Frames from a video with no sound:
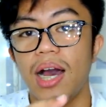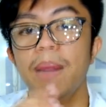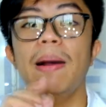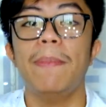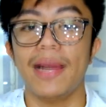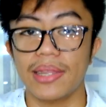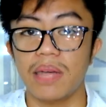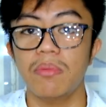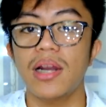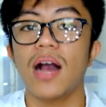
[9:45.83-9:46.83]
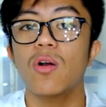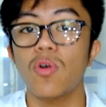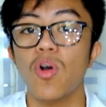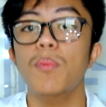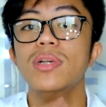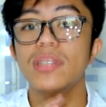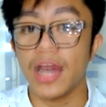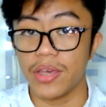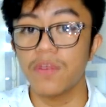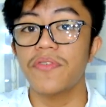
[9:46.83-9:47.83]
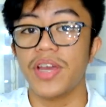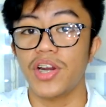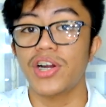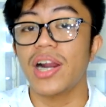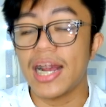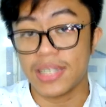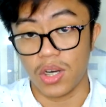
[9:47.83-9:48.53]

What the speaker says: at papalitan mo na kung ubos na yung filler na nasa